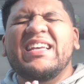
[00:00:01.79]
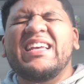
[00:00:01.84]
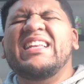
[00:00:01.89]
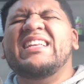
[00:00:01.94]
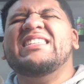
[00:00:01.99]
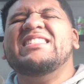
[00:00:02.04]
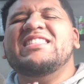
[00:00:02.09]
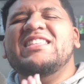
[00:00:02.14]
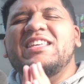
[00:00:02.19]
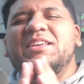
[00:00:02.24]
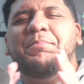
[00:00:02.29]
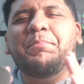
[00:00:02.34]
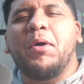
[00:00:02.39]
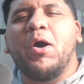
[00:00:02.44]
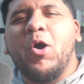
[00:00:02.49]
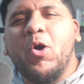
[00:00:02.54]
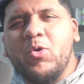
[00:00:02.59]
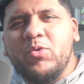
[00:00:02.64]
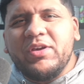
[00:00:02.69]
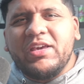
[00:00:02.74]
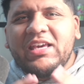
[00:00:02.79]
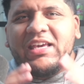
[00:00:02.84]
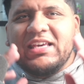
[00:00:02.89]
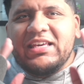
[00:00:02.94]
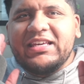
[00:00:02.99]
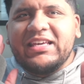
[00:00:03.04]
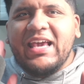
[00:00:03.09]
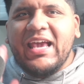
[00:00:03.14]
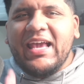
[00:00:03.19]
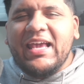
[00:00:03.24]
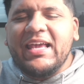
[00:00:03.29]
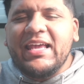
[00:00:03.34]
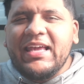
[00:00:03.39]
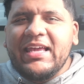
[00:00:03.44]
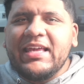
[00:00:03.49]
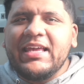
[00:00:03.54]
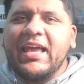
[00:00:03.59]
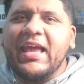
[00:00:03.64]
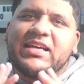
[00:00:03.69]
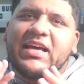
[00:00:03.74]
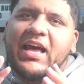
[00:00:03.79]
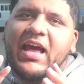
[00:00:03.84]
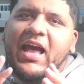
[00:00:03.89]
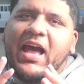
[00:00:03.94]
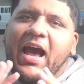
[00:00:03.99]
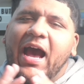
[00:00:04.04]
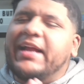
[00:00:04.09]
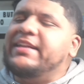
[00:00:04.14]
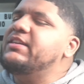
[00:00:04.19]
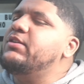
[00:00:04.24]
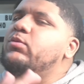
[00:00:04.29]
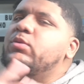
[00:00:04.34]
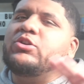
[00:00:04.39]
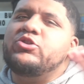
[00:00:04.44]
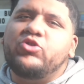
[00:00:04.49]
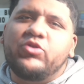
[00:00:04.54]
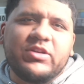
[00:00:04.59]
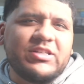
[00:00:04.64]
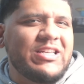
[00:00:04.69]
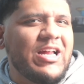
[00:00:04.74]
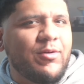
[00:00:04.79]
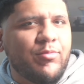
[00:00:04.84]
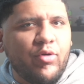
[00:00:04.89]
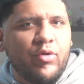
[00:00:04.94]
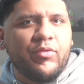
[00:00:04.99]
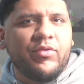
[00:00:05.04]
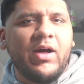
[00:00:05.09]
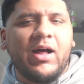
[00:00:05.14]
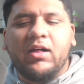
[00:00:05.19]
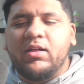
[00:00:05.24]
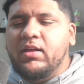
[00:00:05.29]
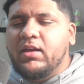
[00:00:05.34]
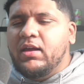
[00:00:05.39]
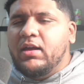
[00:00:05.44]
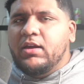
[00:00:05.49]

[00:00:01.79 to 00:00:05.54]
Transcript: It is the Poke King, and I didn't want to do this deck profile.